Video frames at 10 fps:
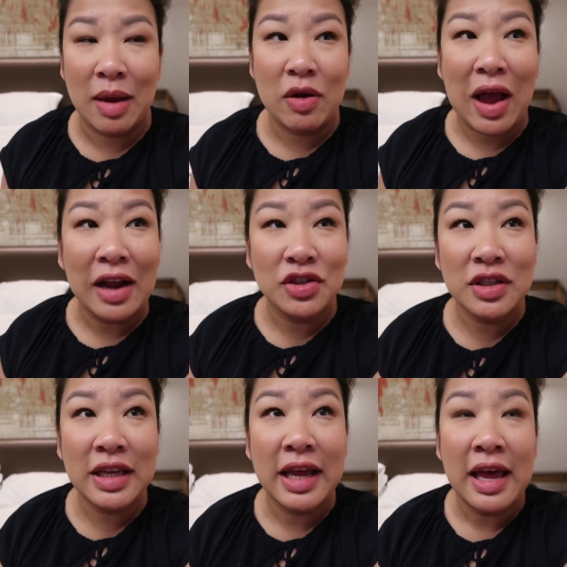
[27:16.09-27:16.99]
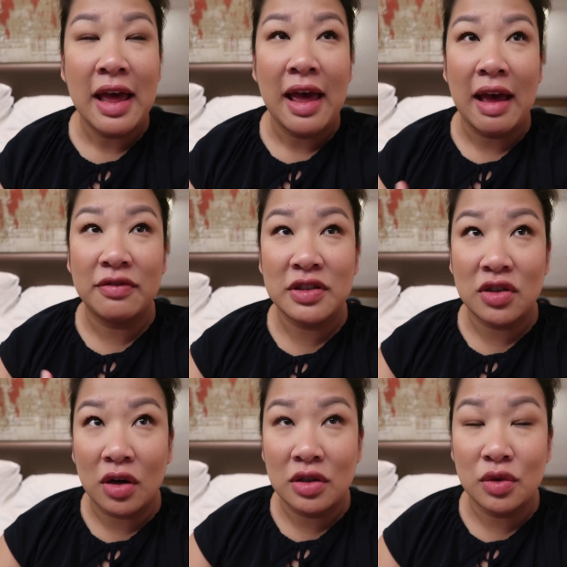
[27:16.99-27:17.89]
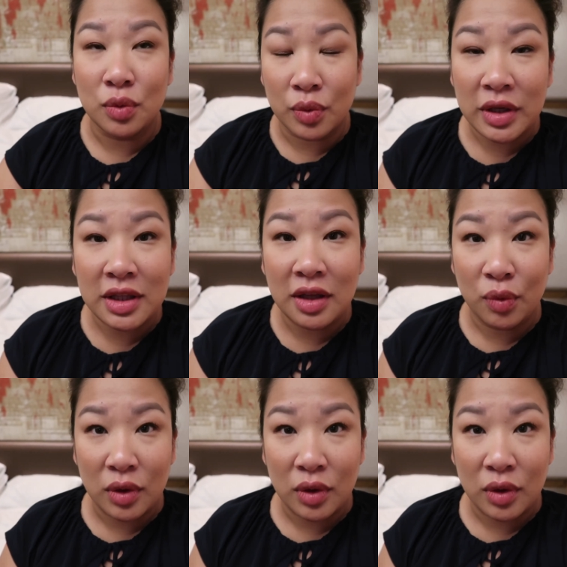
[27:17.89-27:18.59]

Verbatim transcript: I actually have started to really,